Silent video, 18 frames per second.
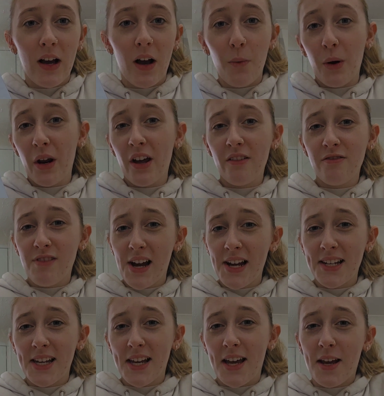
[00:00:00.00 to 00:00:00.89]
when I
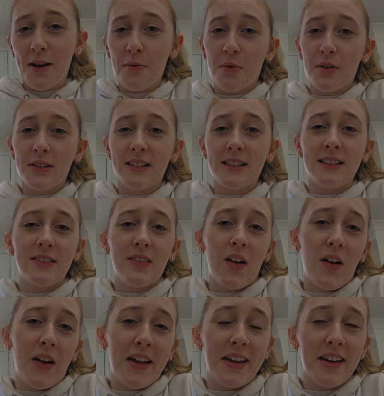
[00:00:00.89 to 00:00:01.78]
read it, it wasn't
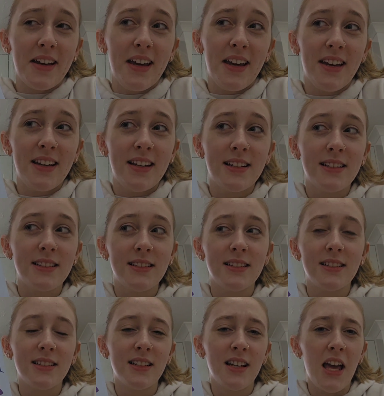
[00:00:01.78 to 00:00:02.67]
like
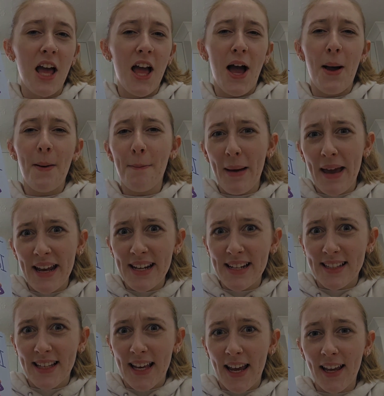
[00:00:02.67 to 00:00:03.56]

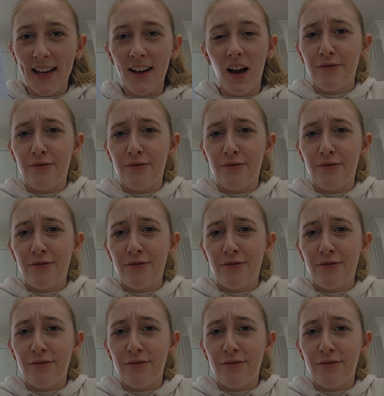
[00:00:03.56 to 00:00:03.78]
amazing.